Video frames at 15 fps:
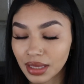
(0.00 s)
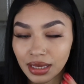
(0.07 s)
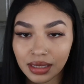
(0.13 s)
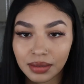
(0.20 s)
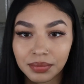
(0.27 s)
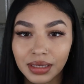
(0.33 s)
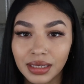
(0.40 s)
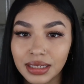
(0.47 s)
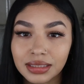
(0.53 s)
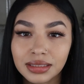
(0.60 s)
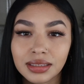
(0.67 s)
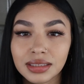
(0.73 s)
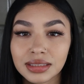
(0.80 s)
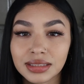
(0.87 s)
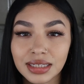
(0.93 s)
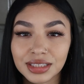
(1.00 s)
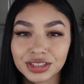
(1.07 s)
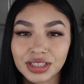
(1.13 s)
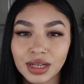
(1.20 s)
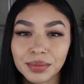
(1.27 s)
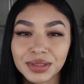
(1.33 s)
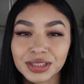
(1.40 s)
it can be easily
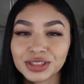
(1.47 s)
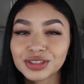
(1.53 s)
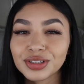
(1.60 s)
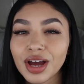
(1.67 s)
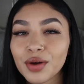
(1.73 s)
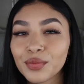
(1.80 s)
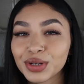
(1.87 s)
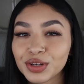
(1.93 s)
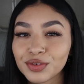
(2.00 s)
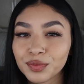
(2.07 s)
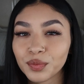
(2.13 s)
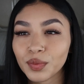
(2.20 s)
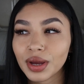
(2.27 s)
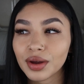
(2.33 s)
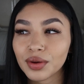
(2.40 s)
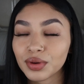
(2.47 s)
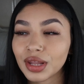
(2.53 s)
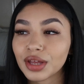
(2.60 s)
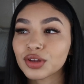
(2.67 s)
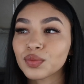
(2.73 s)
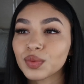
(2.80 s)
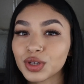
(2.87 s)
touched up. Because you know how when you wear,
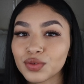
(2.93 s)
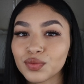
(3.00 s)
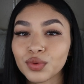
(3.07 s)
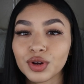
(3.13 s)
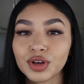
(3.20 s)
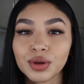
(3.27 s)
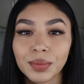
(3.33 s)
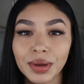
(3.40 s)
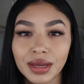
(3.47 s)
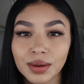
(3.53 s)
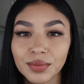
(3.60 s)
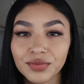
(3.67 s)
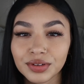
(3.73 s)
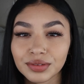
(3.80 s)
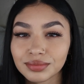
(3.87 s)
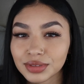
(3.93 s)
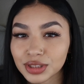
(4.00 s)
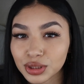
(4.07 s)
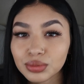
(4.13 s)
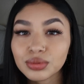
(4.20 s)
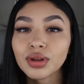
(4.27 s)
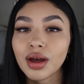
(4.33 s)
like, when you've worn your makeup for
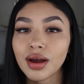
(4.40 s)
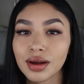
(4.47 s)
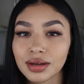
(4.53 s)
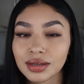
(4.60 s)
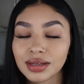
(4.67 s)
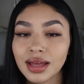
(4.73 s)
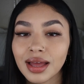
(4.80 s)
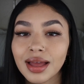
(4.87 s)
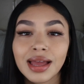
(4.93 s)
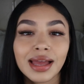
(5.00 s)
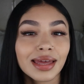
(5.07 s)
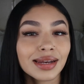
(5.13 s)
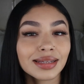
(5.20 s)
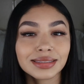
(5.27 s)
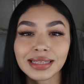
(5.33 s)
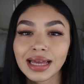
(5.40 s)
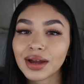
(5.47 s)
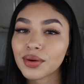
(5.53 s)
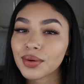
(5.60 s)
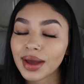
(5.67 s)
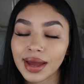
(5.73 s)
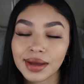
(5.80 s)
too long and it's
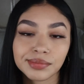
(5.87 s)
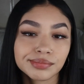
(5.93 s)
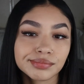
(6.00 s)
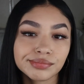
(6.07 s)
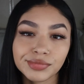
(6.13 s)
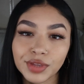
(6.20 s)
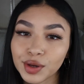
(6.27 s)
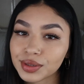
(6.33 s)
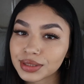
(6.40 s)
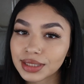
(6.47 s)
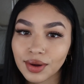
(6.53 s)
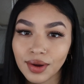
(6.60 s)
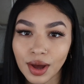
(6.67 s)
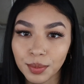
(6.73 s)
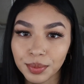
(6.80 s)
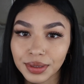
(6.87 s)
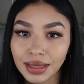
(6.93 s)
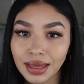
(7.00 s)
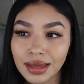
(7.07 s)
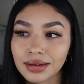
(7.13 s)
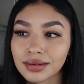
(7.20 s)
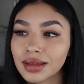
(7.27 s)
like, okay, there is no helping
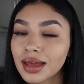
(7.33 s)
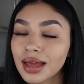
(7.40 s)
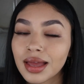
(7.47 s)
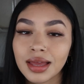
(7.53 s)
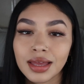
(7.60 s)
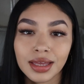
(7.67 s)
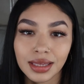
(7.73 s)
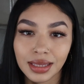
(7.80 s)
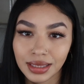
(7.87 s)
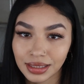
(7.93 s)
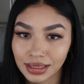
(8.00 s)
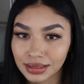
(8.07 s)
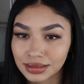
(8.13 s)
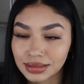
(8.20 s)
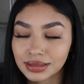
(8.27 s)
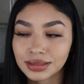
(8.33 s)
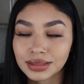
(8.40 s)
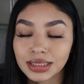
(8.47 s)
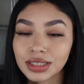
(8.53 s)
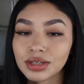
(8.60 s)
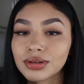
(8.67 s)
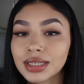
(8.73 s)
it,
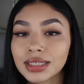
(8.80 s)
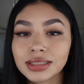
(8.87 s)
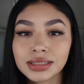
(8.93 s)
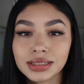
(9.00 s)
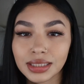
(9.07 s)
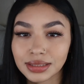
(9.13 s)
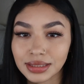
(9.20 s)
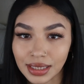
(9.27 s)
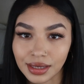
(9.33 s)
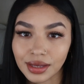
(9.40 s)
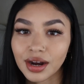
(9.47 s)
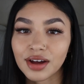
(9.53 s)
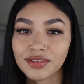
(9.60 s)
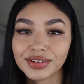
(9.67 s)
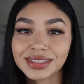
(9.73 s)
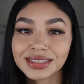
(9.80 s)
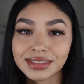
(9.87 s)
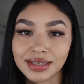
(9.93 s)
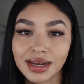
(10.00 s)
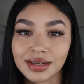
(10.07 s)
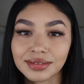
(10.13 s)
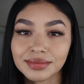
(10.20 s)
you need to take it off, it's
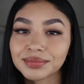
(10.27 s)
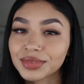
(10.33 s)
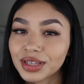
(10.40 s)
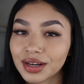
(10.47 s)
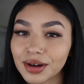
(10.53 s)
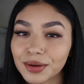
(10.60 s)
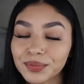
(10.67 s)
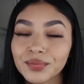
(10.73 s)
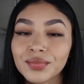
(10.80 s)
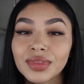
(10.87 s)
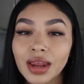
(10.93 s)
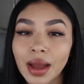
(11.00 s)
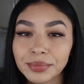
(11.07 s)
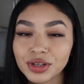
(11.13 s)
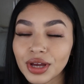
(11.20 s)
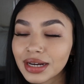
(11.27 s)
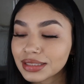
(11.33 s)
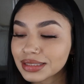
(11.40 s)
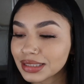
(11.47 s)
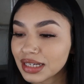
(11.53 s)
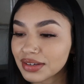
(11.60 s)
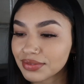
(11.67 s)
done, you know? I'm trying to
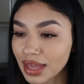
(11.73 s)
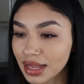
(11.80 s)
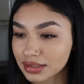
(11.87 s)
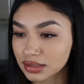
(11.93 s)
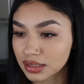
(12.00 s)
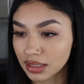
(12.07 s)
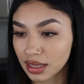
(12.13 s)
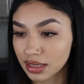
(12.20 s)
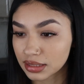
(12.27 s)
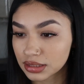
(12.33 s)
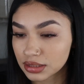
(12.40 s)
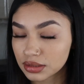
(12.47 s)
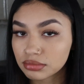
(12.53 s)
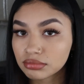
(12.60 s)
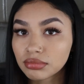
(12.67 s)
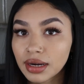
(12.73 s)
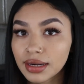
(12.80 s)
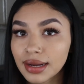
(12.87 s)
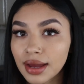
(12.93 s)
see if that's the case right